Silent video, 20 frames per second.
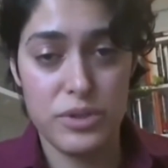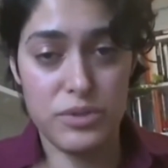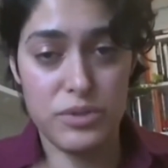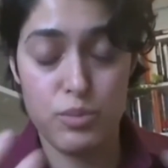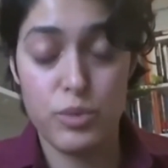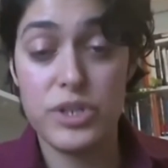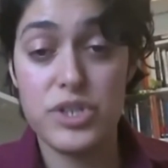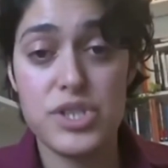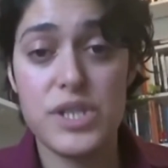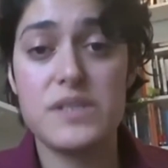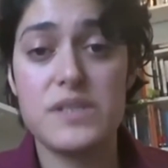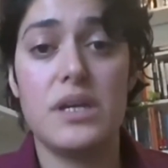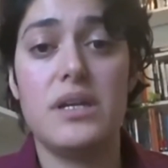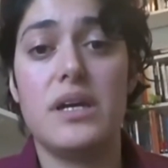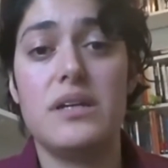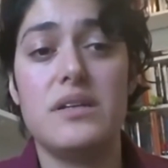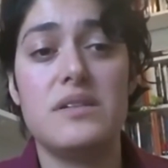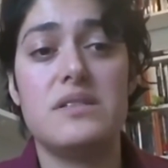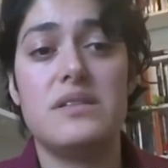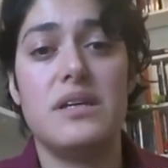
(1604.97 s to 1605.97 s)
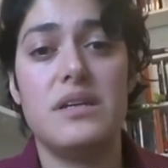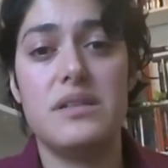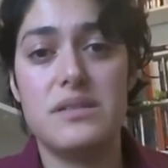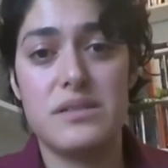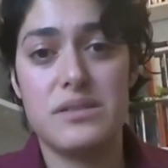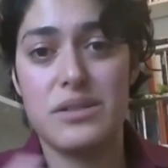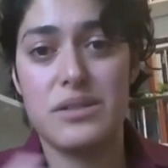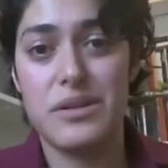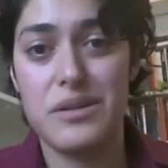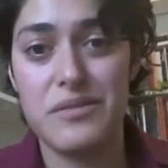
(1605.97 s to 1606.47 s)
with just the United
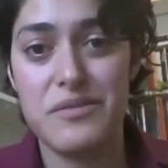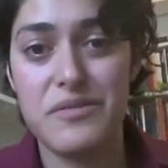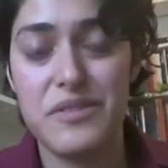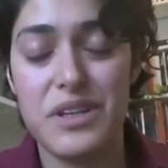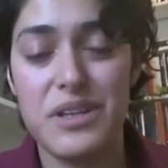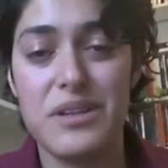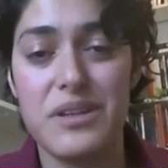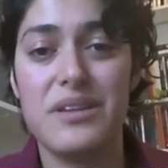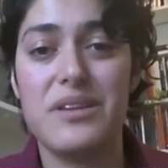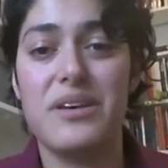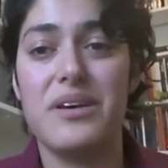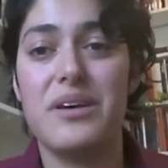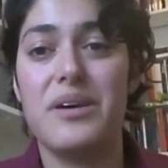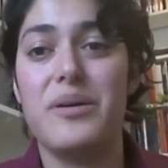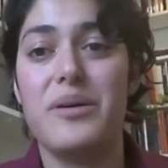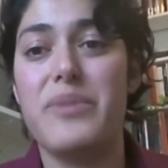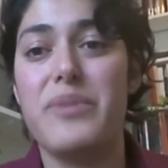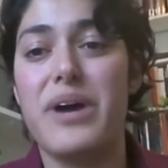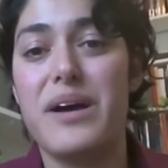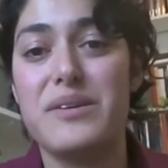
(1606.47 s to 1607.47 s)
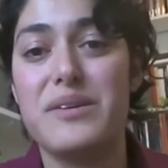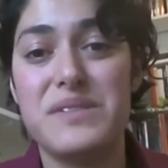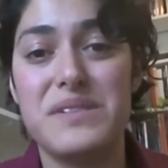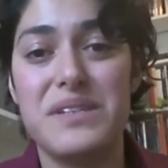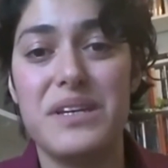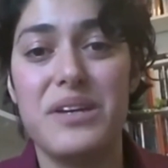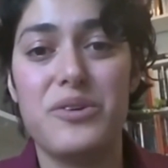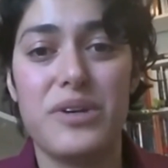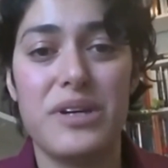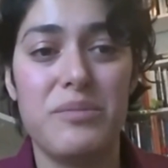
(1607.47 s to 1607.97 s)
States kind of in the
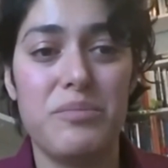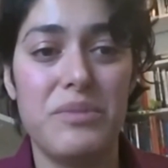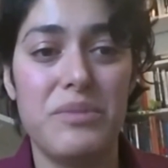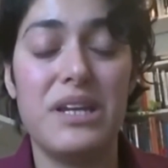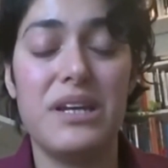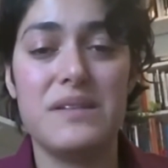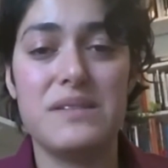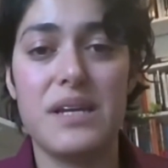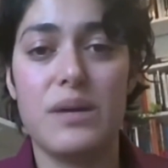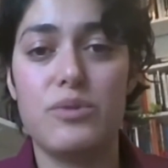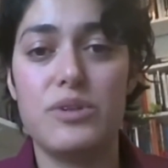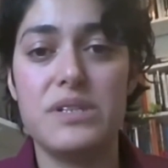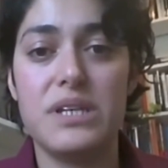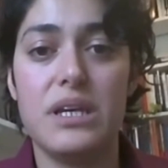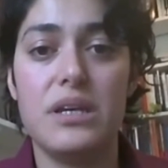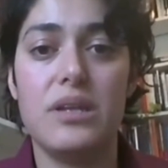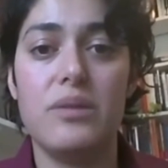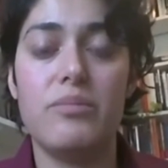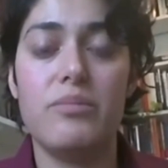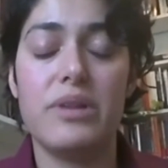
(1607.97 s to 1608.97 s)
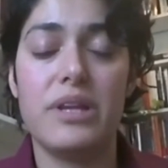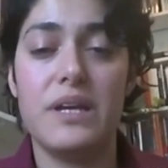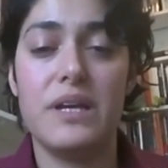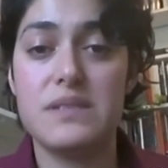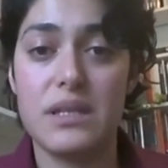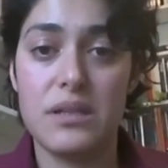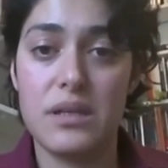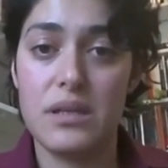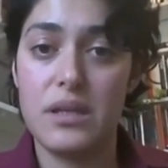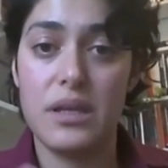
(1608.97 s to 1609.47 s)
secret meetings that were taking
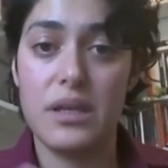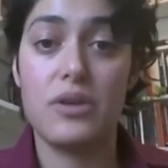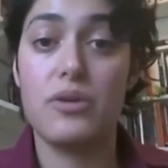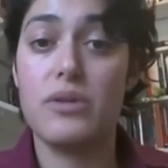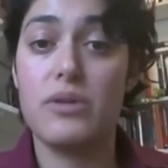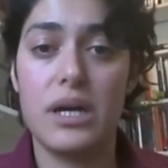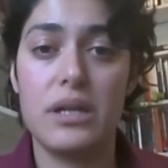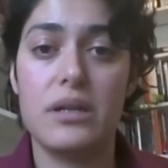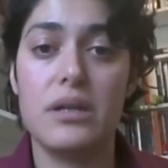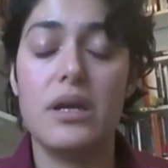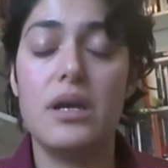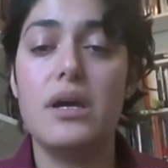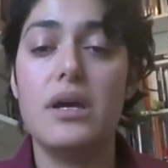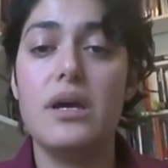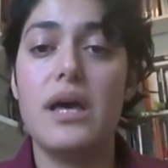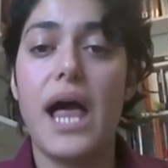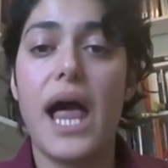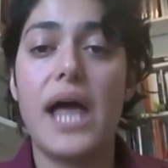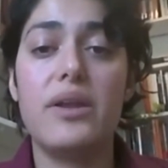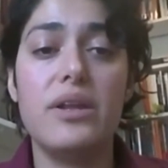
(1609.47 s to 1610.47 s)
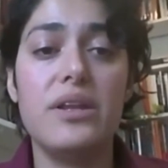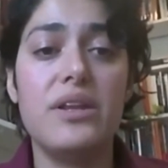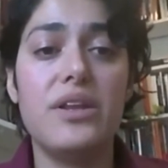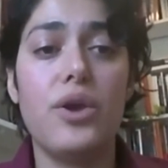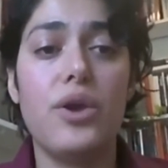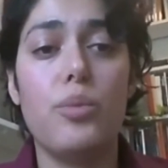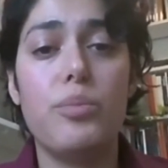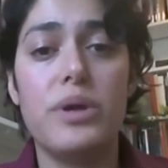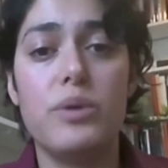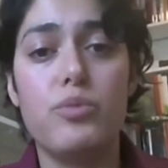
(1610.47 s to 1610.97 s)
place, and then later on out in
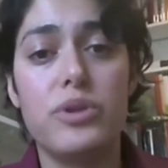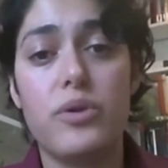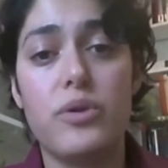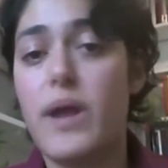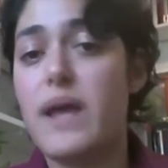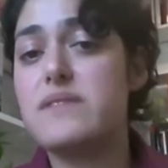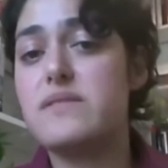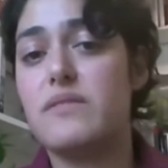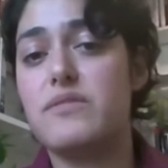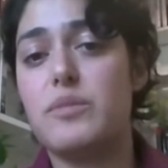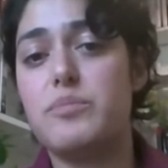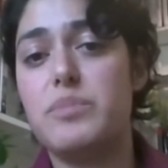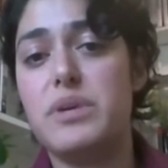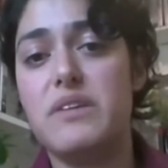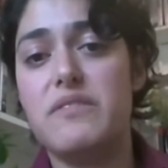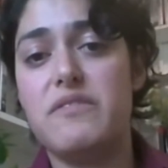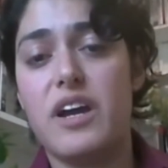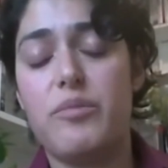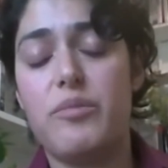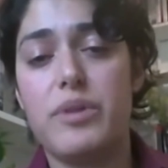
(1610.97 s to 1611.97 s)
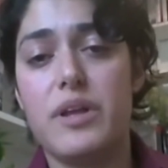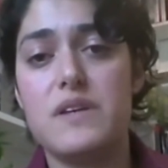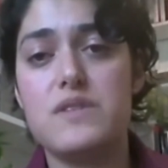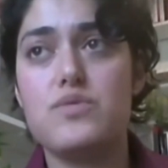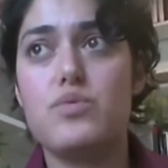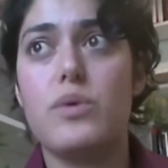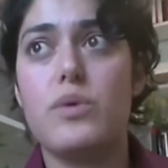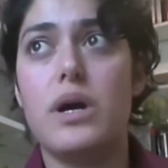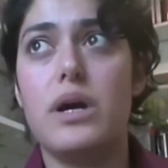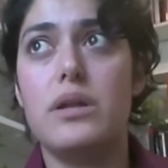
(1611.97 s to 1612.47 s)
the open with the rest of the
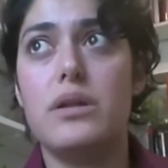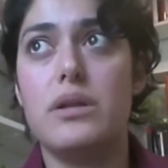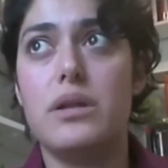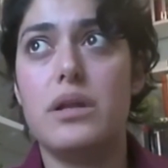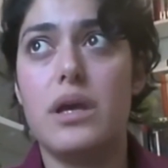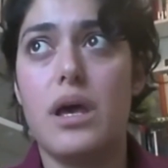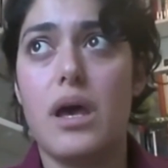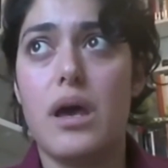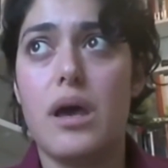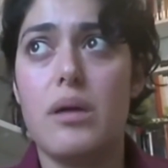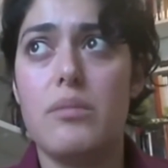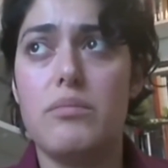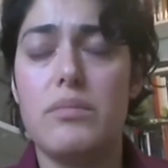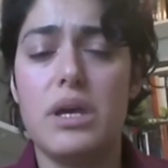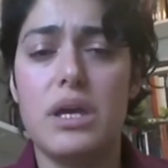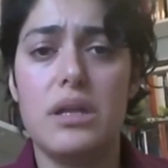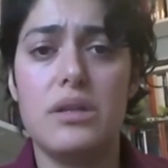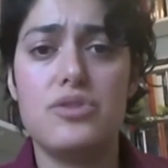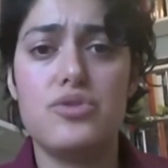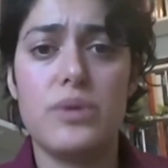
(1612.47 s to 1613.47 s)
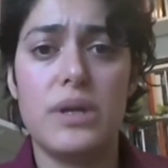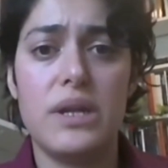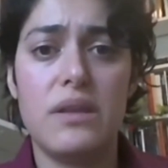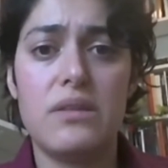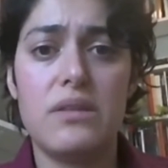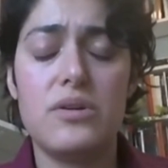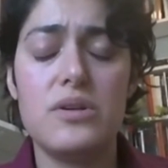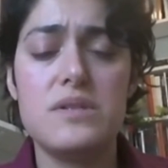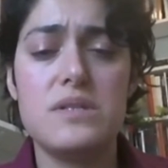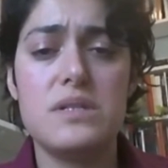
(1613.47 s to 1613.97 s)
P5+1 in
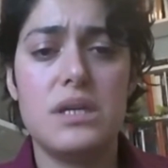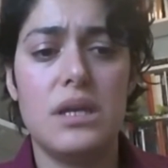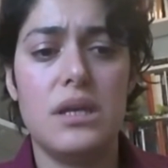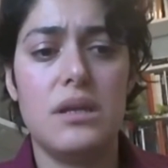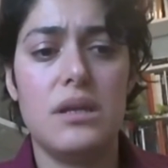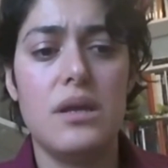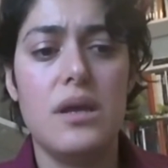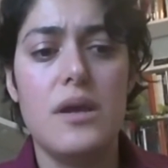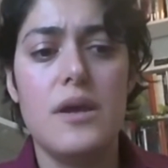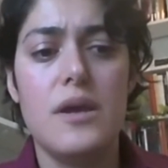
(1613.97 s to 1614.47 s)
2013,